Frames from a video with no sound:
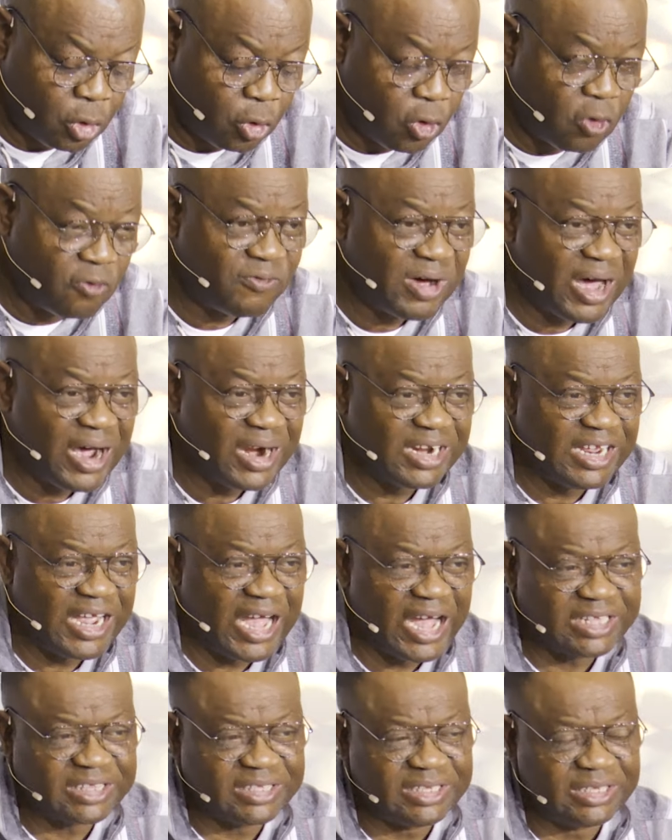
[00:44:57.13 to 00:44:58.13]

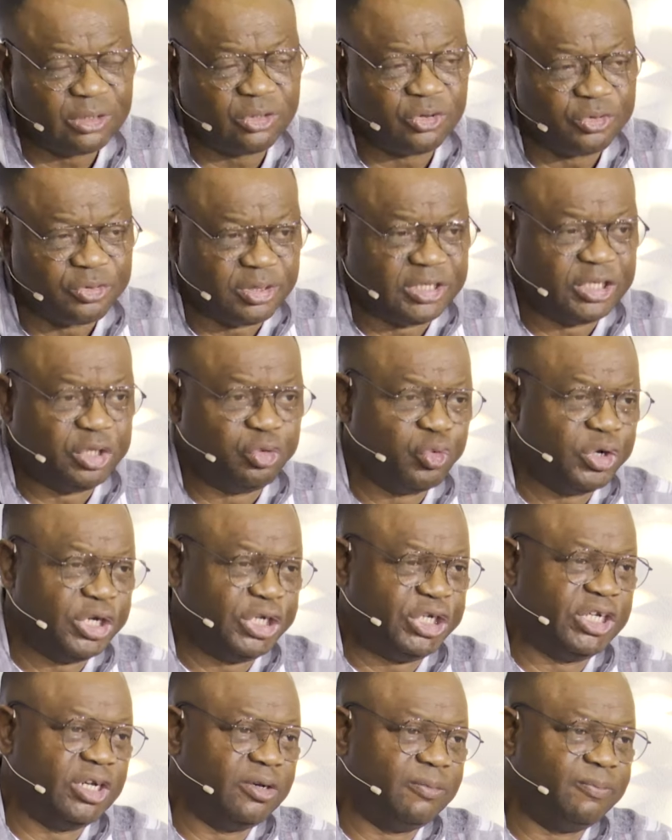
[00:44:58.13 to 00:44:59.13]
Overreacting to
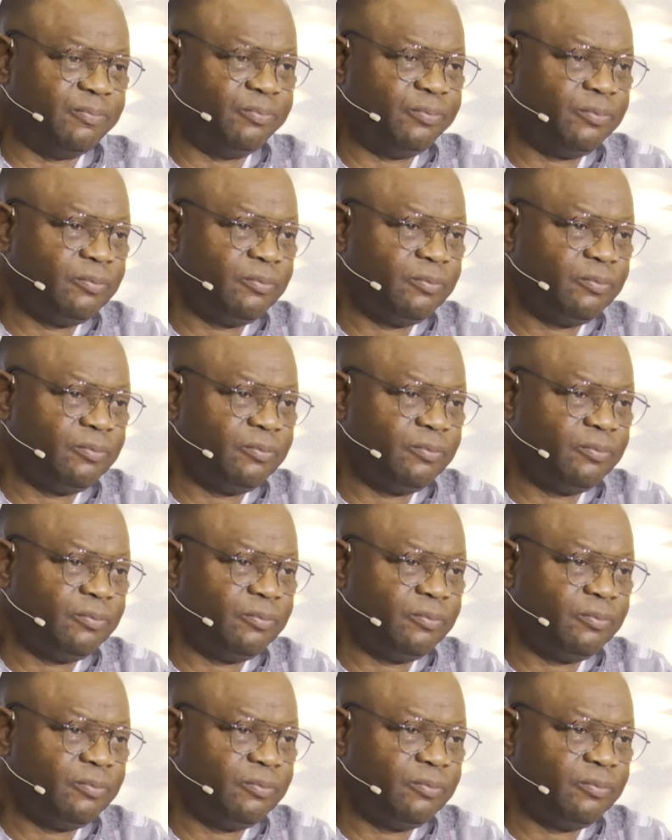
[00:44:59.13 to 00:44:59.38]
situation.